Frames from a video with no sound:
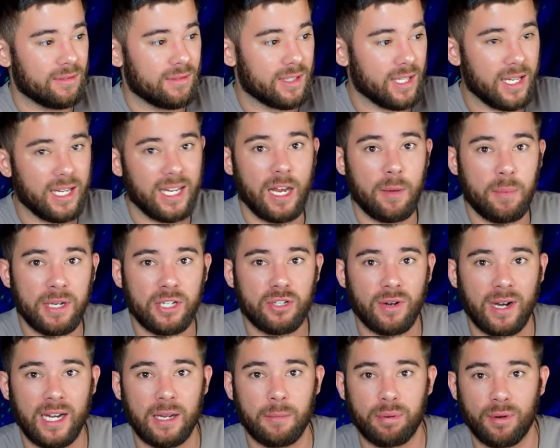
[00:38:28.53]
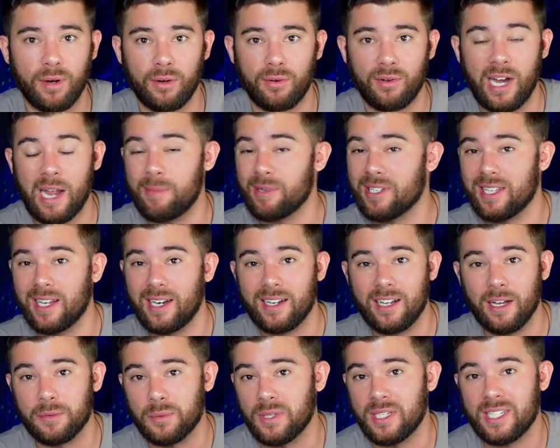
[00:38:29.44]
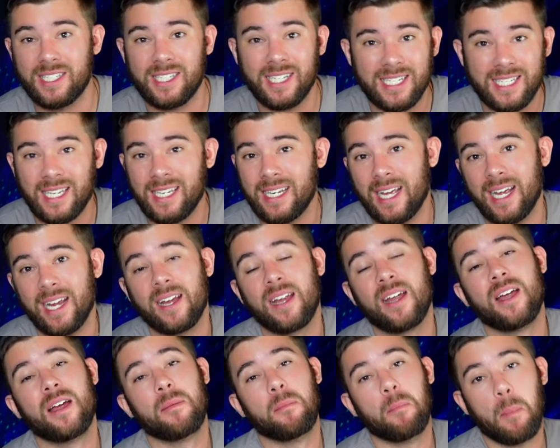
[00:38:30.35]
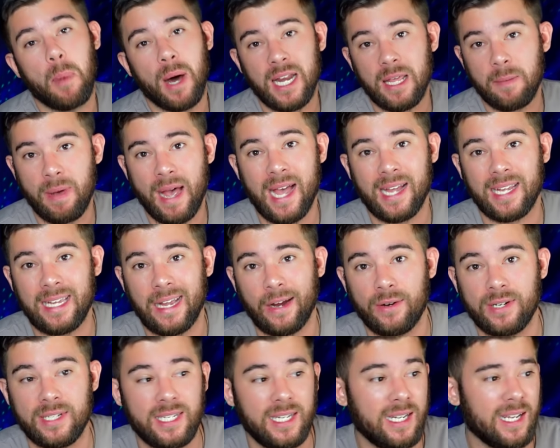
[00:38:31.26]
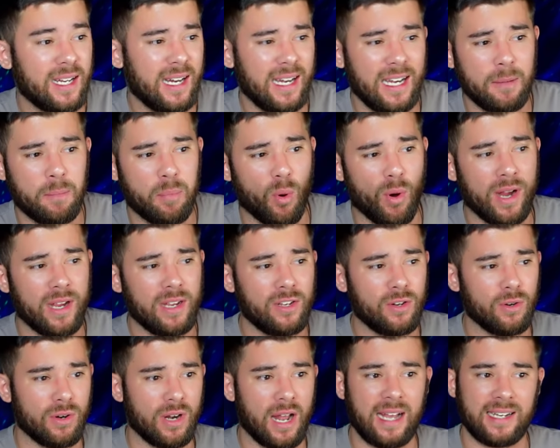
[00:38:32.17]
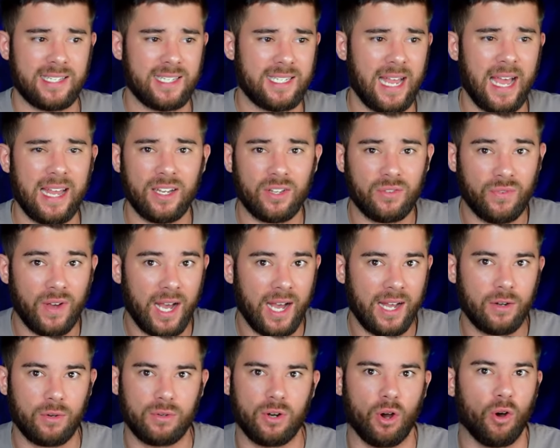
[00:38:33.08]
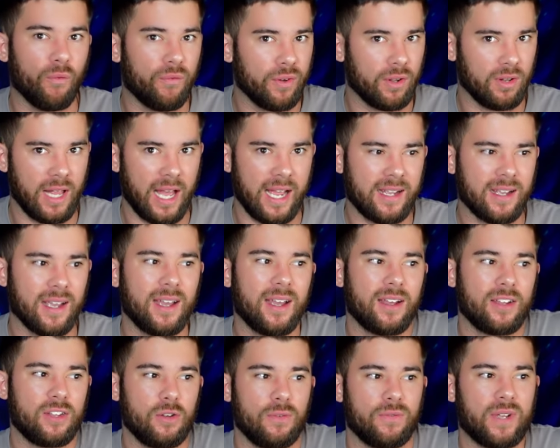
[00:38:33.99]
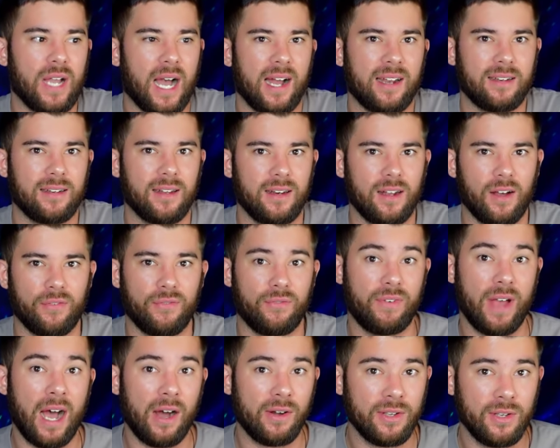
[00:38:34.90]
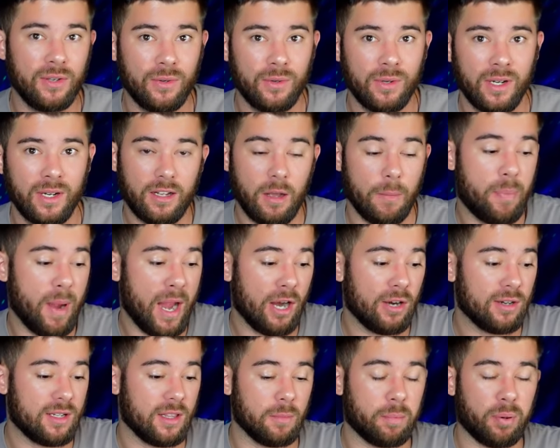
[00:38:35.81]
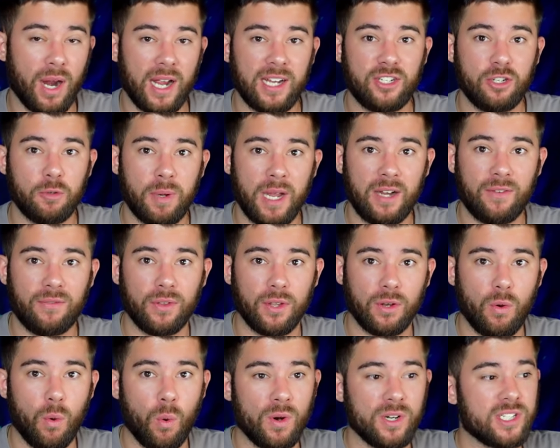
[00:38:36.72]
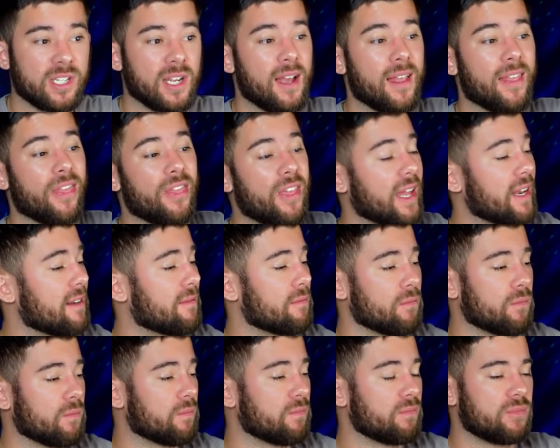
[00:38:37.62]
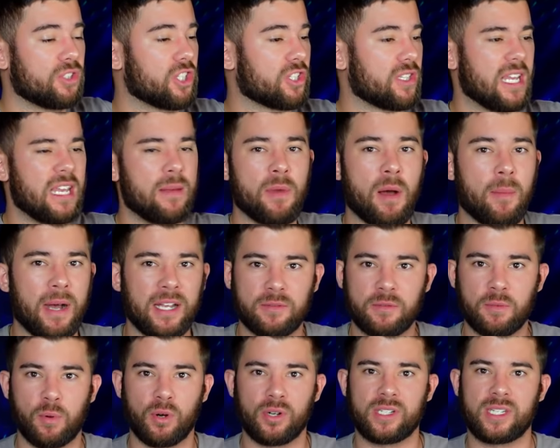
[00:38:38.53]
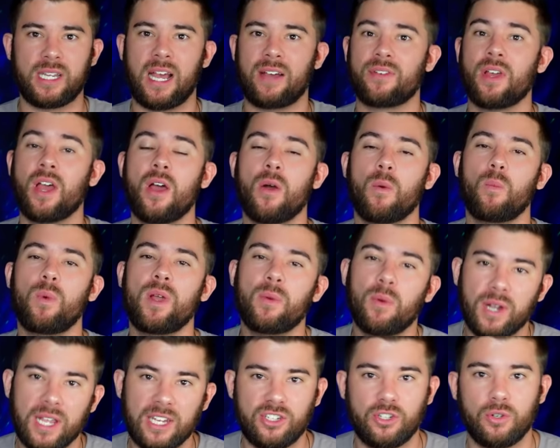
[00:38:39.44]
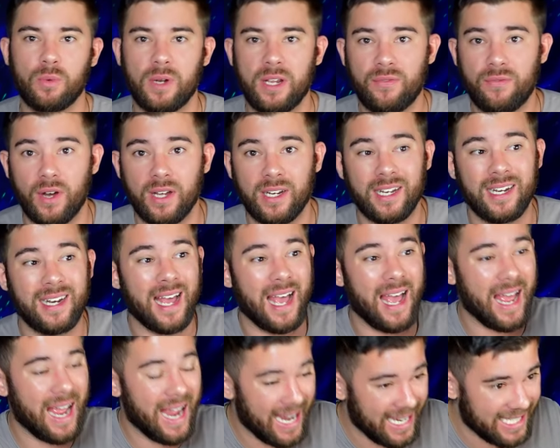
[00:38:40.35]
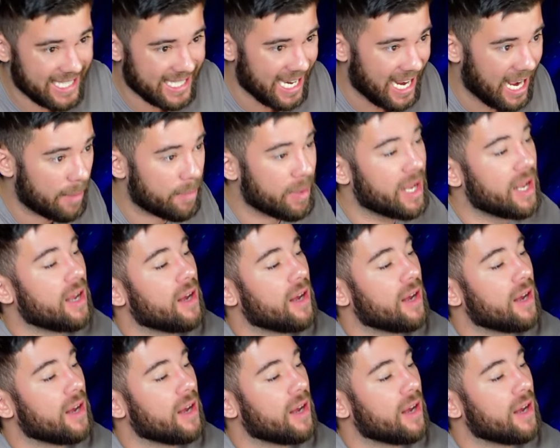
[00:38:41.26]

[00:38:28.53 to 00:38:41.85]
the EAP training program is that it comes with a 60-day money-back guarantee. At any point you're not satisfied or don't feel like you've gotten enough value compared to the price you paid for the course, then just email my support staff. We will get you refunded ASAP.